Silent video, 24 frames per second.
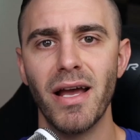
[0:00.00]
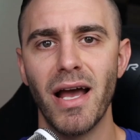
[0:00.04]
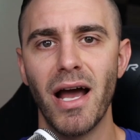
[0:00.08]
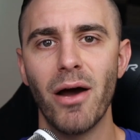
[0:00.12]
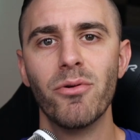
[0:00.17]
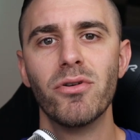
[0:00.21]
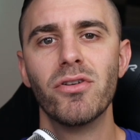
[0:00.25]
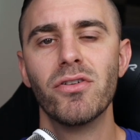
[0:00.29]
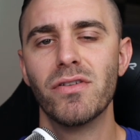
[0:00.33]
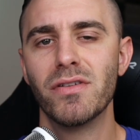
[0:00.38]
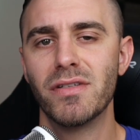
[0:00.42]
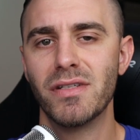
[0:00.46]
I
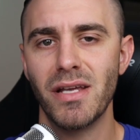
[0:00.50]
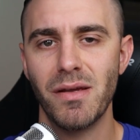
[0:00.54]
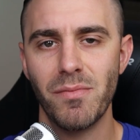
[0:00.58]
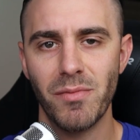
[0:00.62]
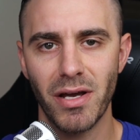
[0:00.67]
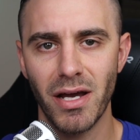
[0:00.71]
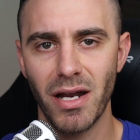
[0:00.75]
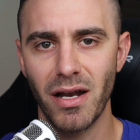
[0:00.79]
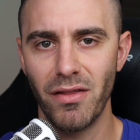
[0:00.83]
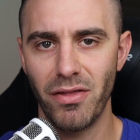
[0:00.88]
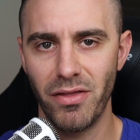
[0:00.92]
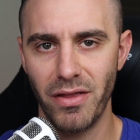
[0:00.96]
would do the same
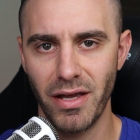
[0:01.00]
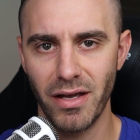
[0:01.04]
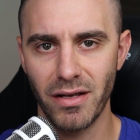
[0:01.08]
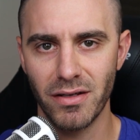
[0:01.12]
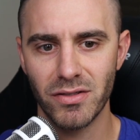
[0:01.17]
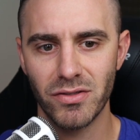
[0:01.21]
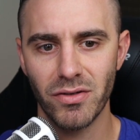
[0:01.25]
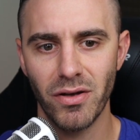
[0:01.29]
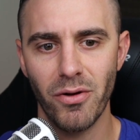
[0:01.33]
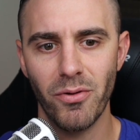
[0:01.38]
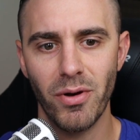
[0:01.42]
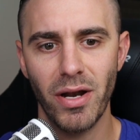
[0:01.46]
kind of thing.
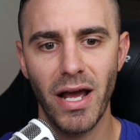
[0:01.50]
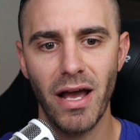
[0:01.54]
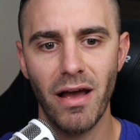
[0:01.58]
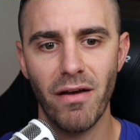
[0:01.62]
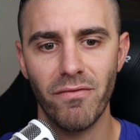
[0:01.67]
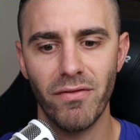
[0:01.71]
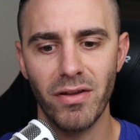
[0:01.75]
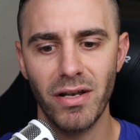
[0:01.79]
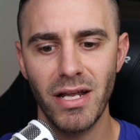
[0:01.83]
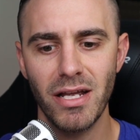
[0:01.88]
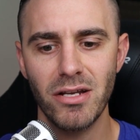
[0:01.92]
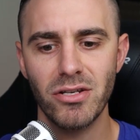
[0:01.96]
So I would
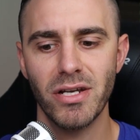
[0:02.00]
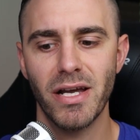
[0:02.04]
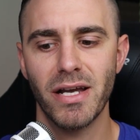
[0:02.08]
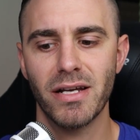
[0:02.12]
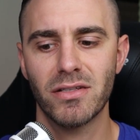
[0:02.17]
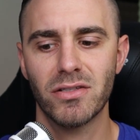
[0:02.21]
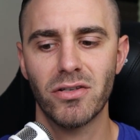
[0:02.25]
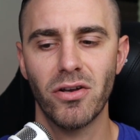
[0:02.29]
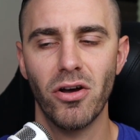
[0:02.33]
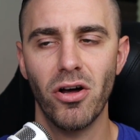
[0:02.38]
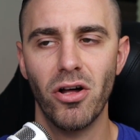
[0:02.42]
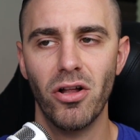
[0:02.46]
have an
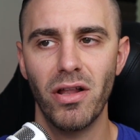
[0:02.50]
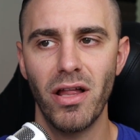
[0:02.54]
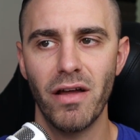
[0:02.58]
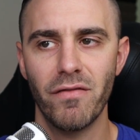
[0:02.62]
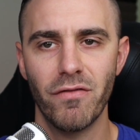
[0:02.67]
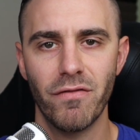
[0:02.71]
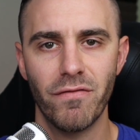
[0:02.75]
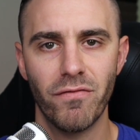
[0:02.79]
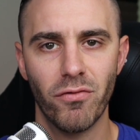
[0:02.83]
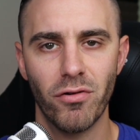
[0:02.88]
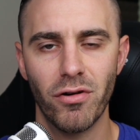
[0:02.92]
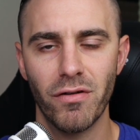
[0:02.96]
Ajax call
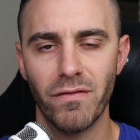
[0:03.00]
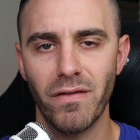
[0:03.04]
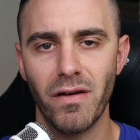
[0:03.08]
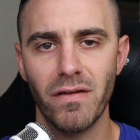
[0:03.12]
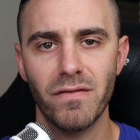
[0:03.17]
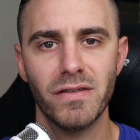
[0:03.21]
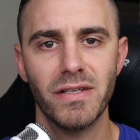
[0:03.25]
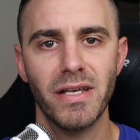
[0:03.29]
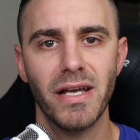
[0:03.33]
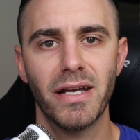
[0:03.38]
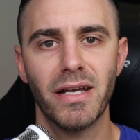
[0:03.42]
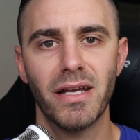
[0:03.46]
every four to
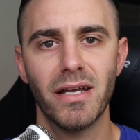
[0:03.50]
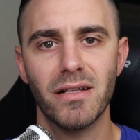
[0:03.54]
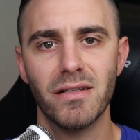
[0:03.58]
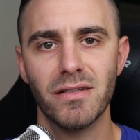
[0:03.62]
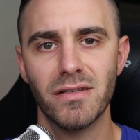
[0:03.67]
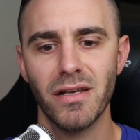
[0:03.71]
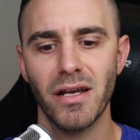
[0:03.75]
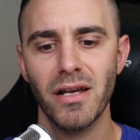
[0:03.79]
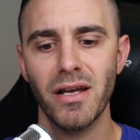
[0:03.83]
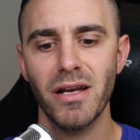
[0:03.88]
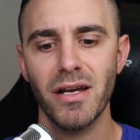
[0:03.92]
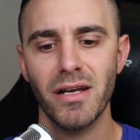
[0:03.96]
five seconds,